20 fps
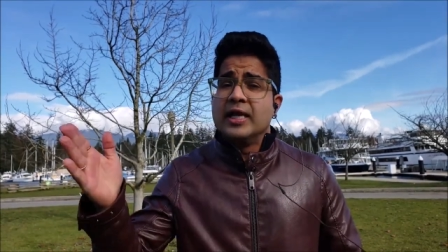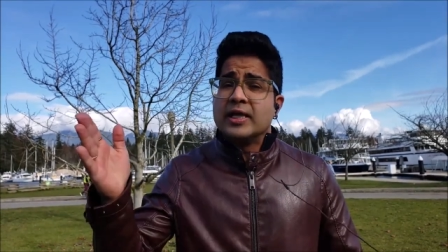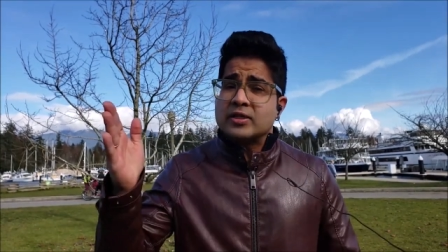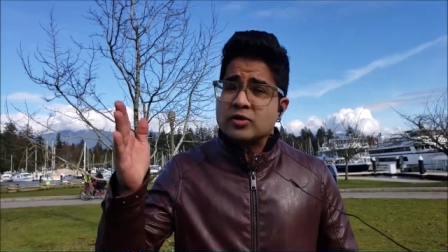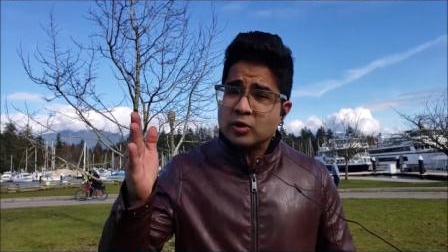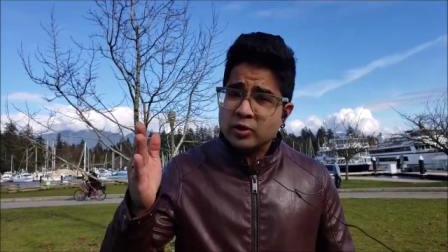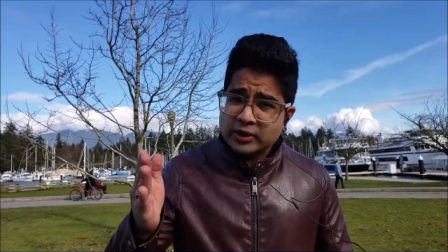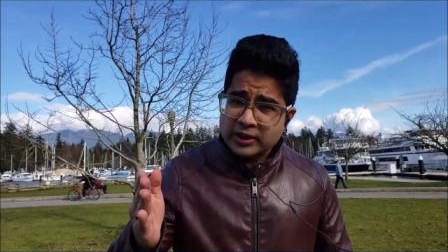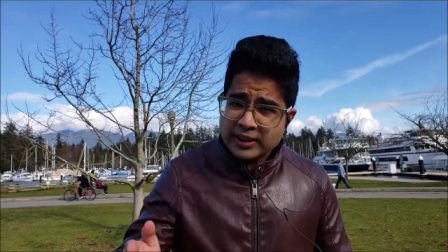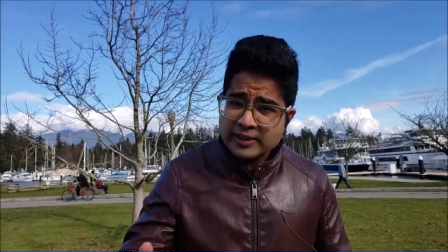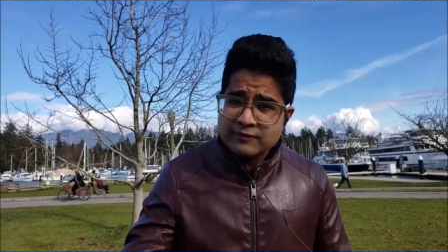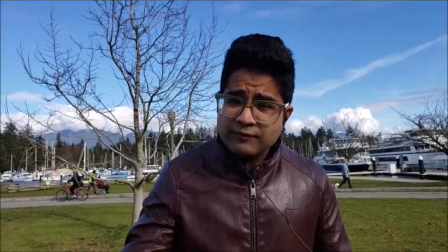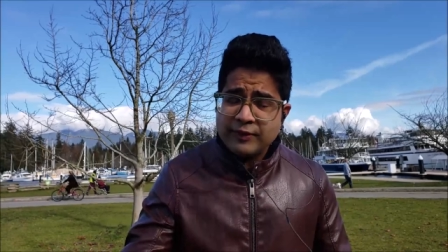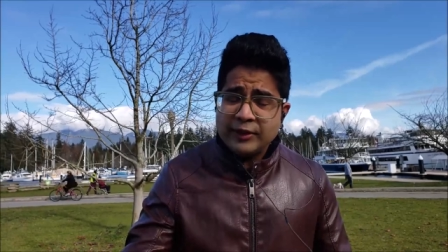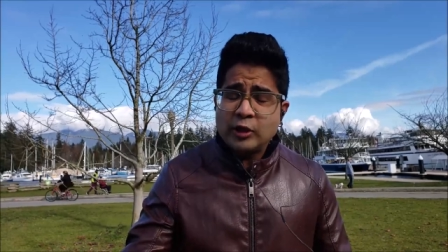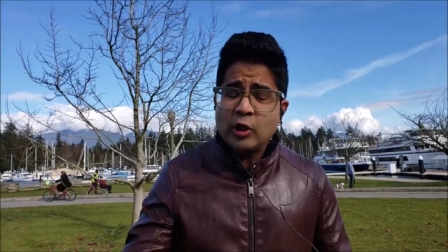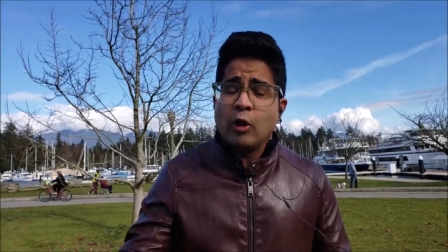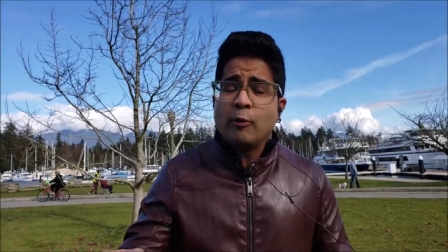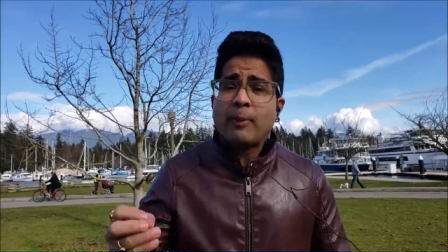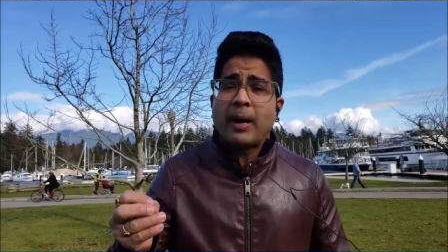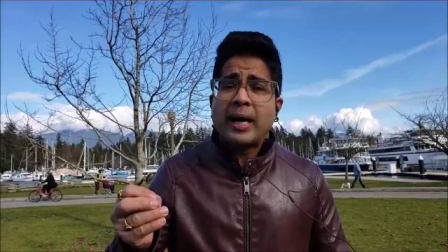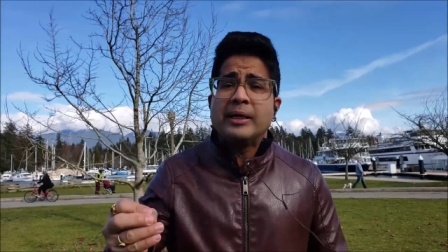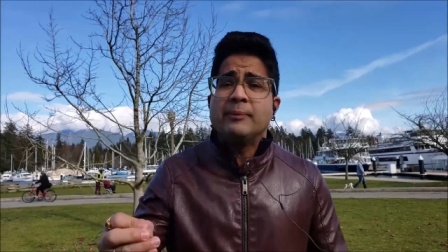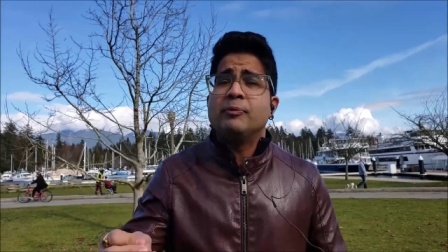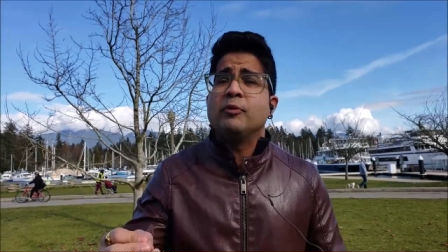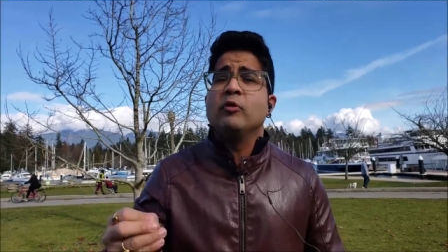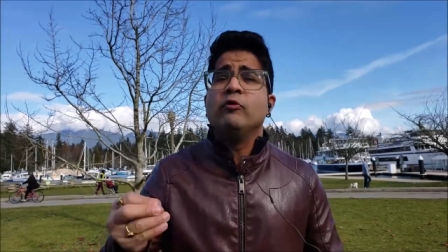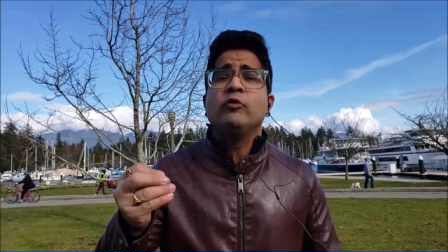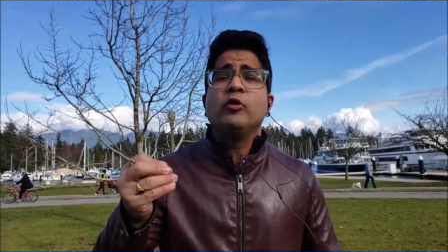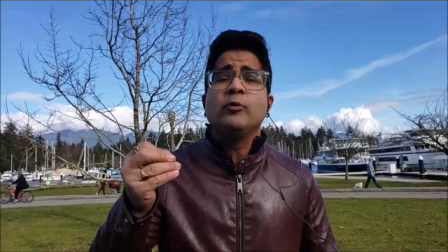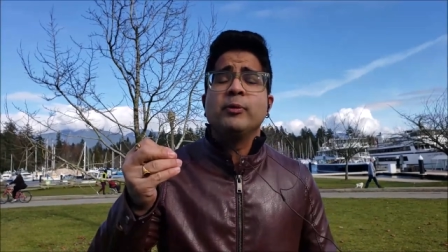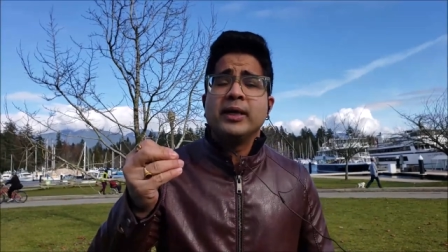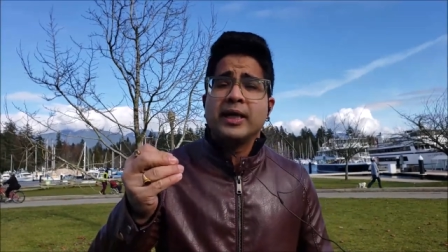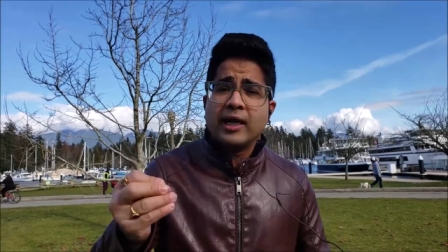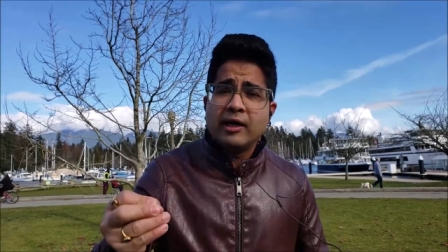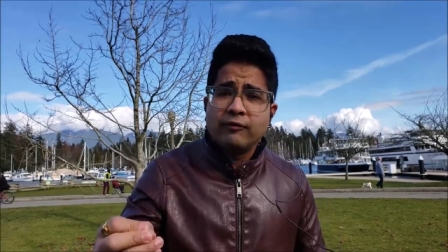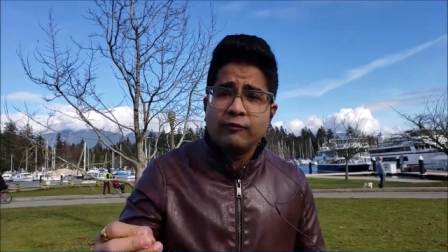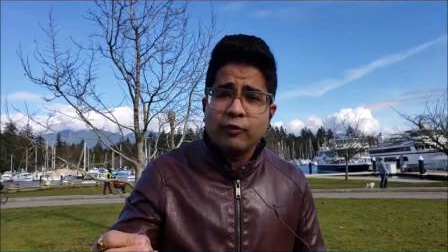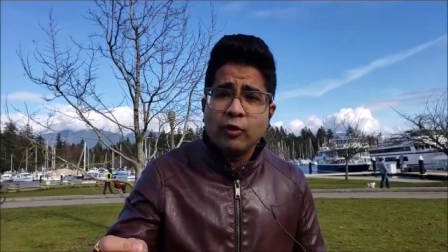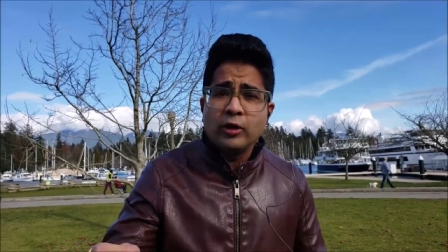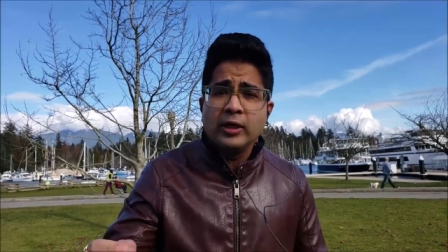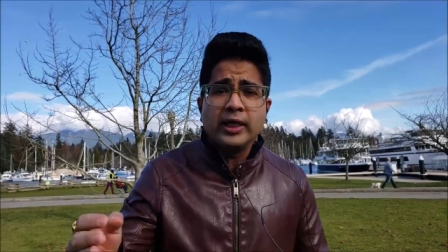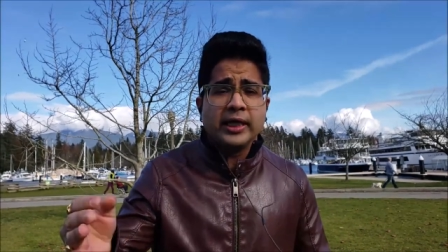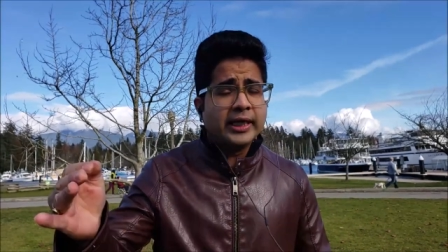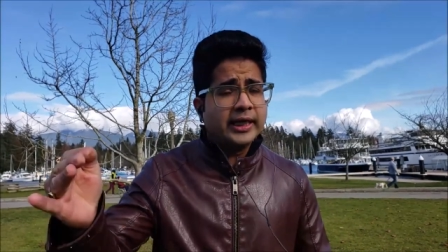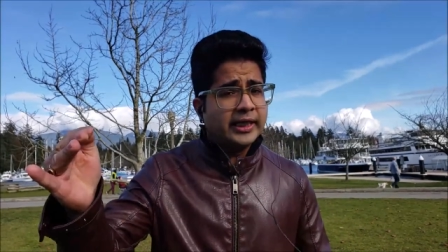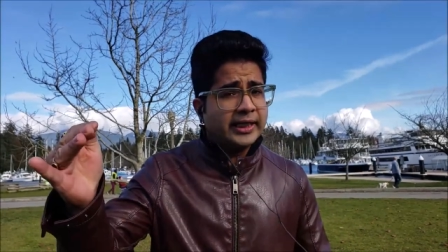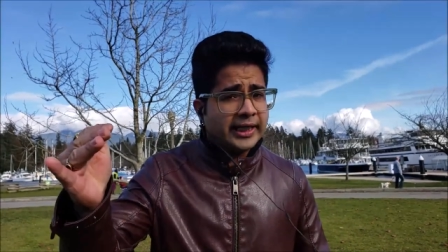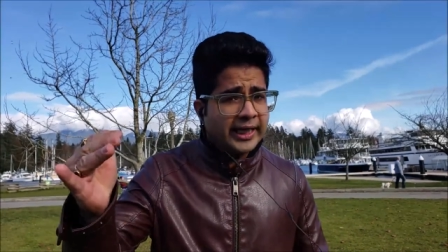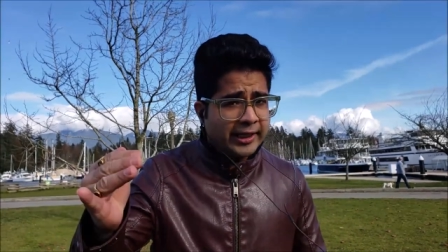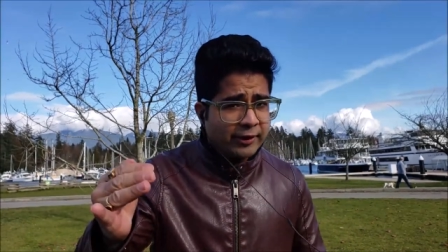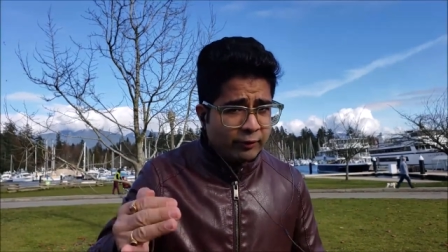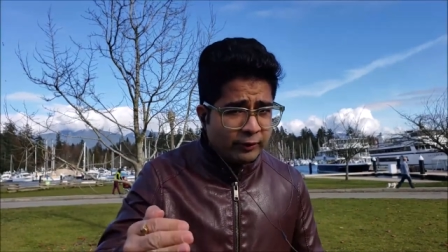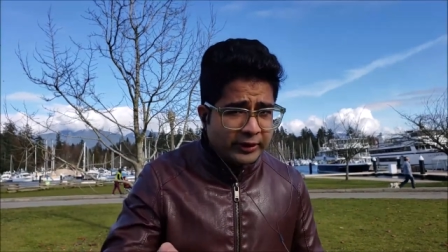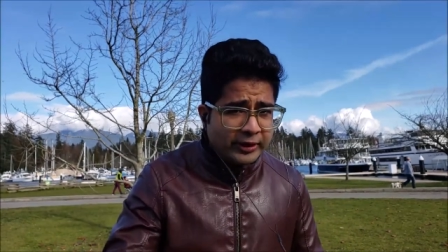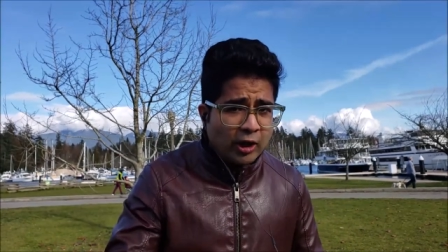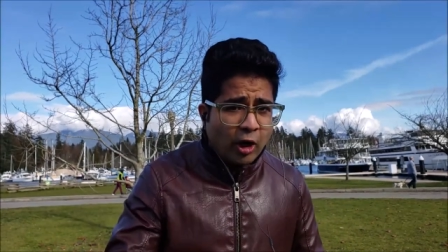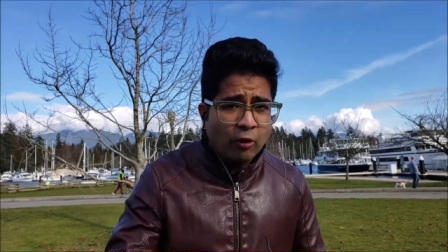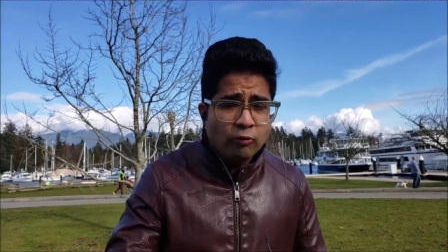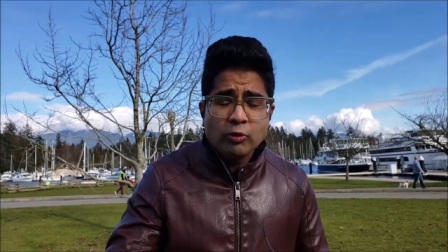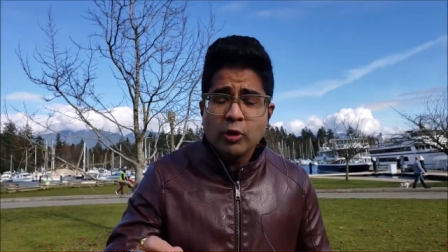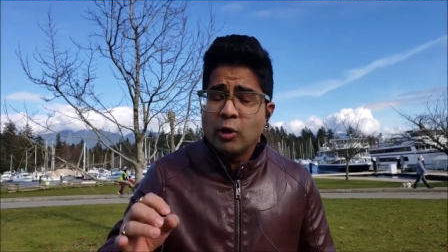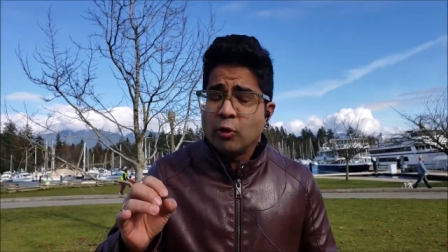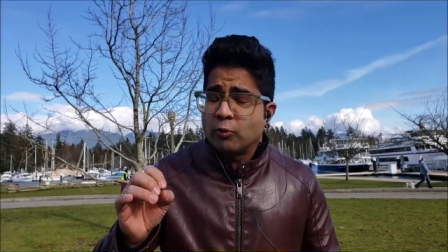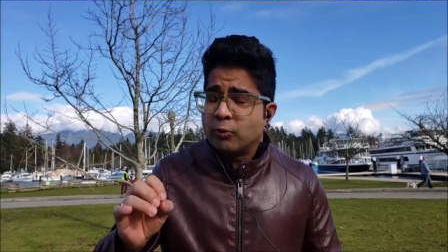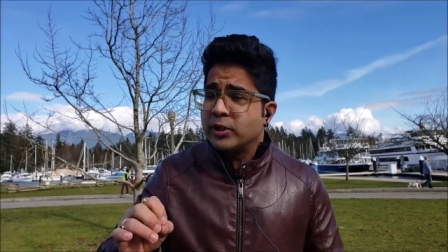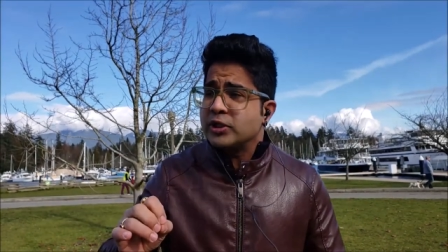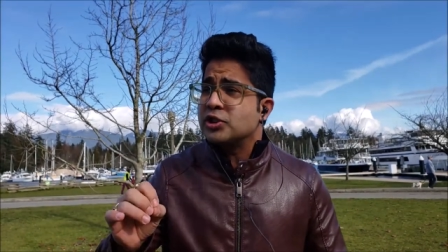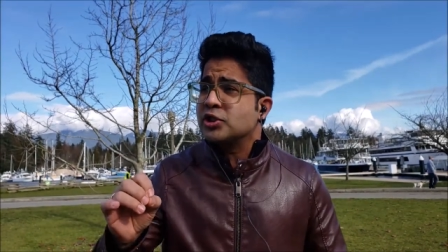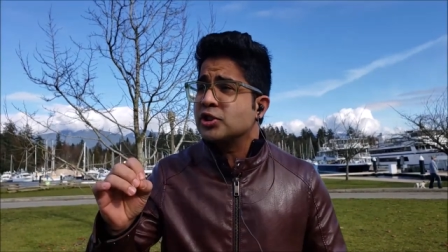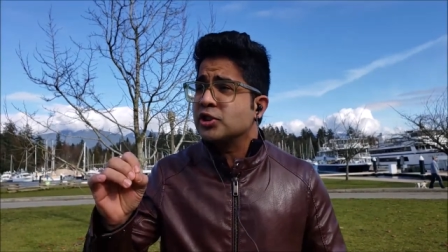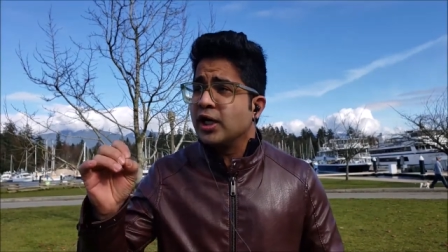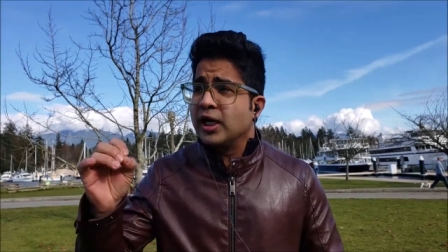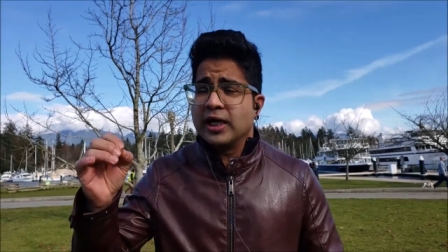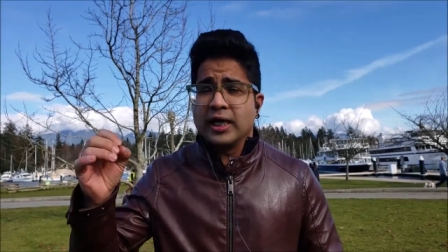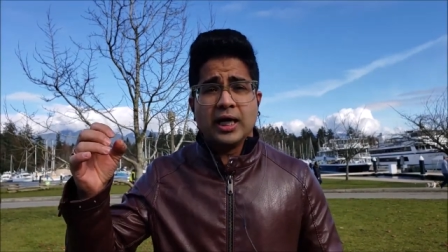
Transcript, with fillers: So this video might prove to be helpful in narrowing down which